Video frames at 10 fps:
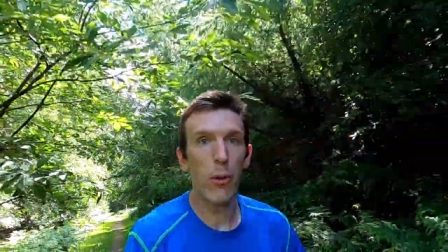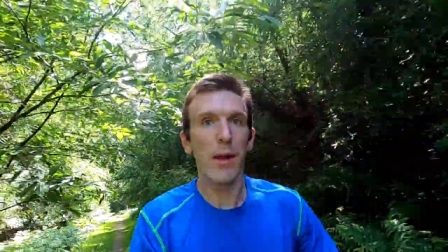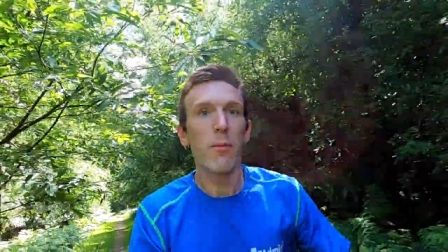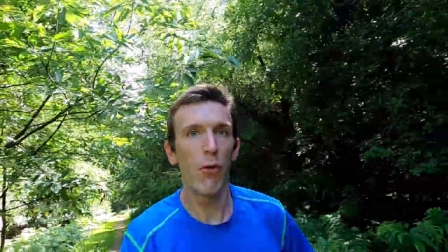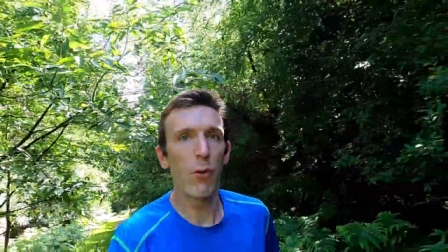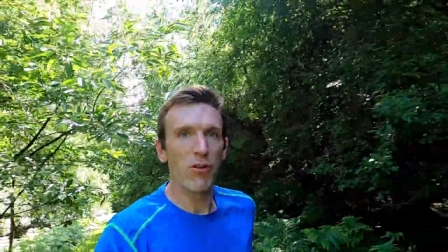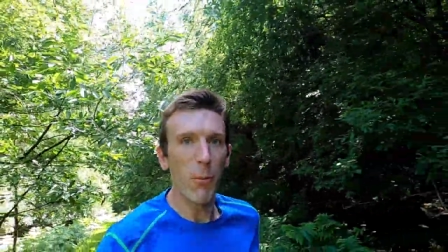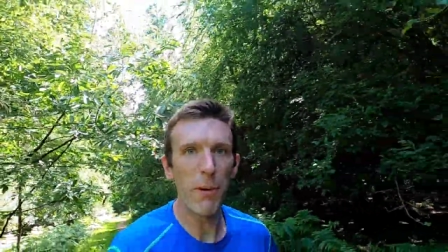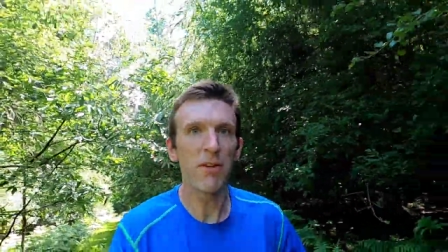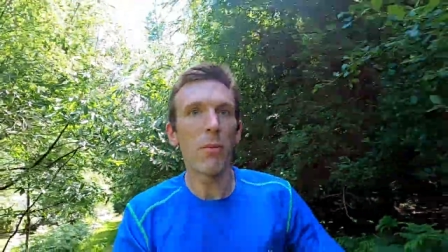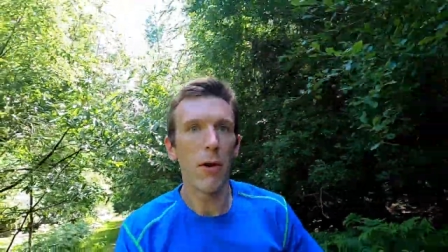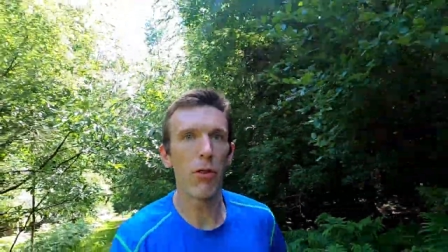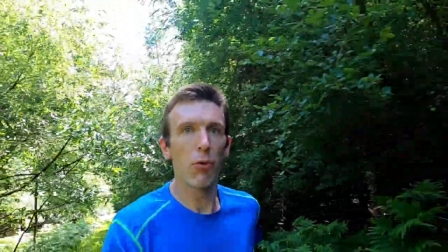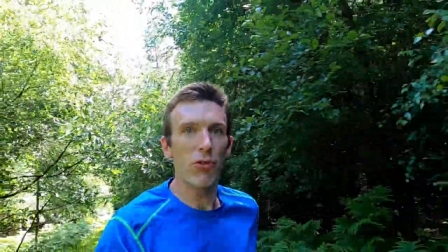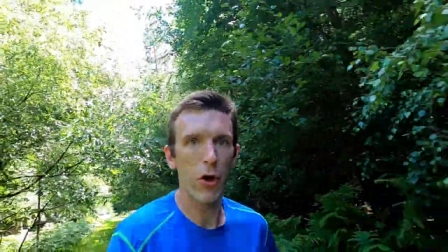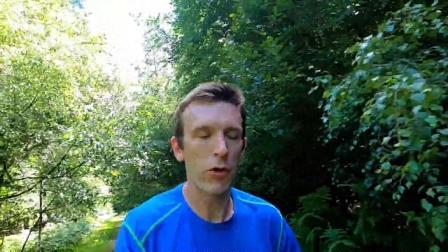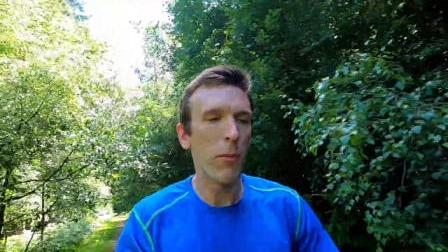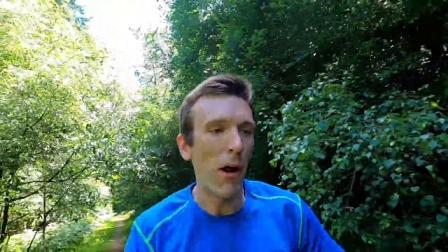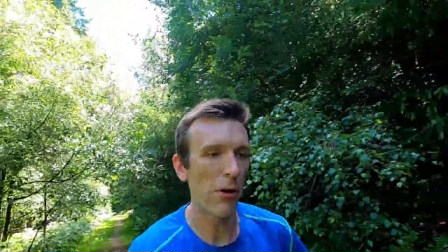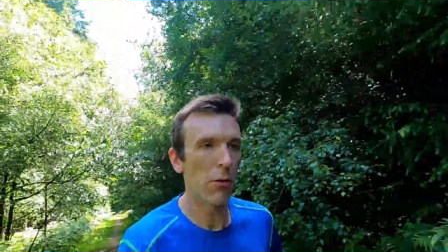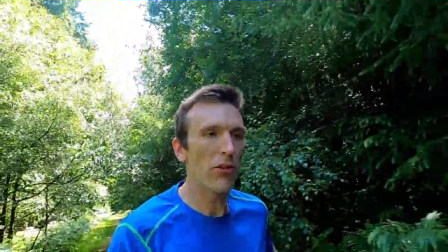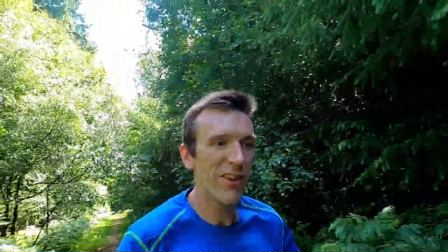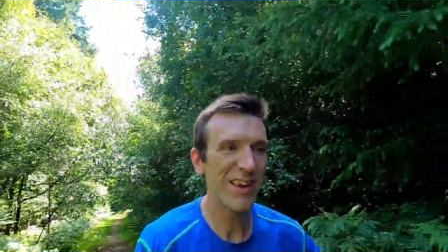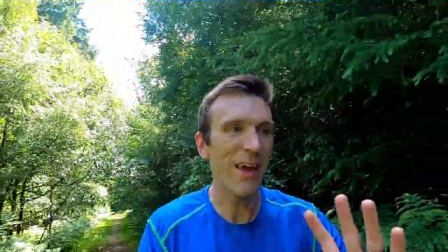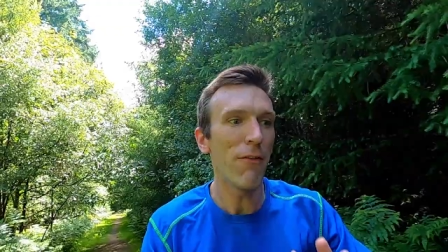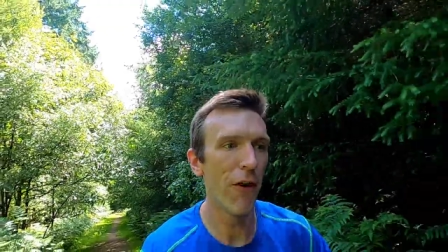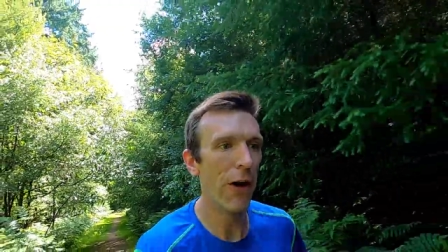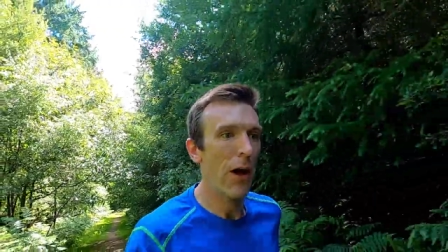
quickly before we jump into my thoughts on the Miler, I wanted to give